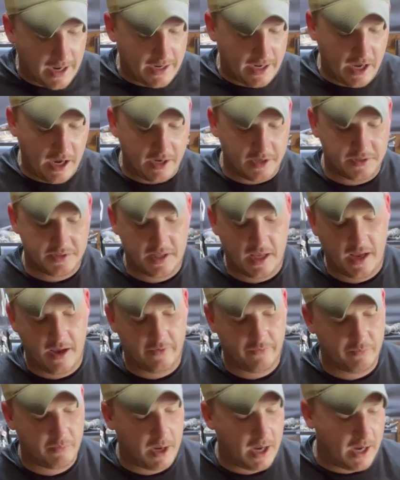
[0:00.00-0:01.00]
now I just
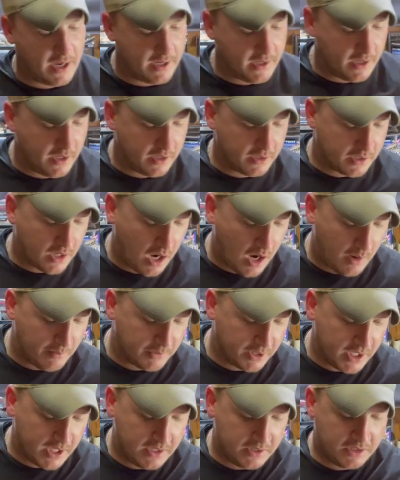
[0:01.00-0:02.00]
have my comm
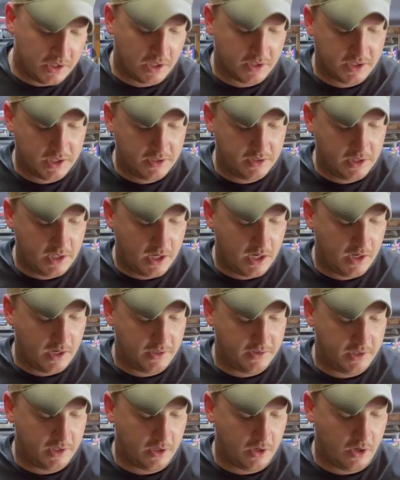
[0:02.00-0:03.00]
lead tucked in there,
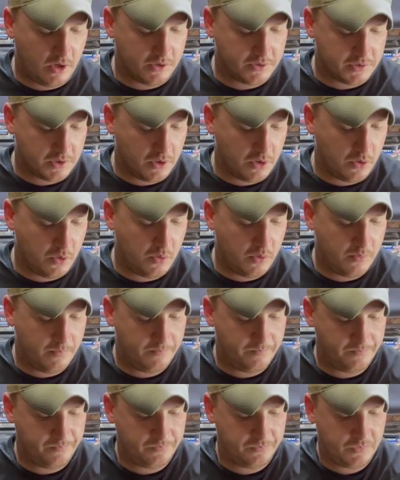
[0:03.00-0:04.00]
and then also
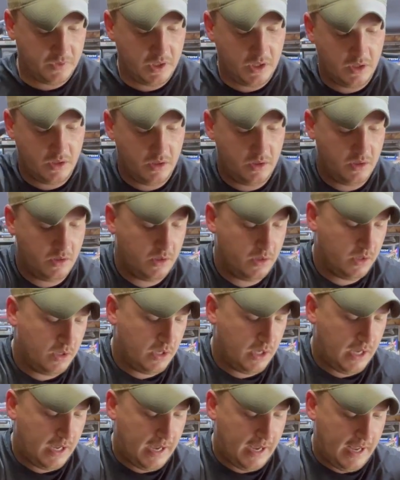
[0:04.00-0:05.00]

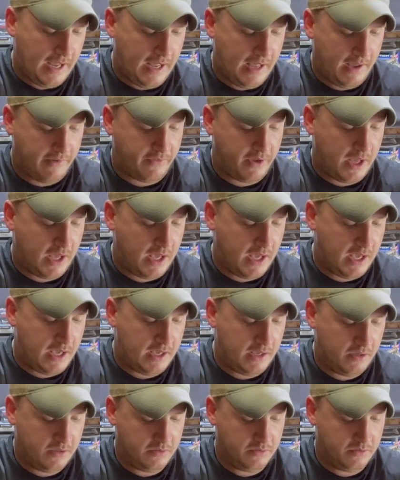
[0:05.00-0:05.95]
I have a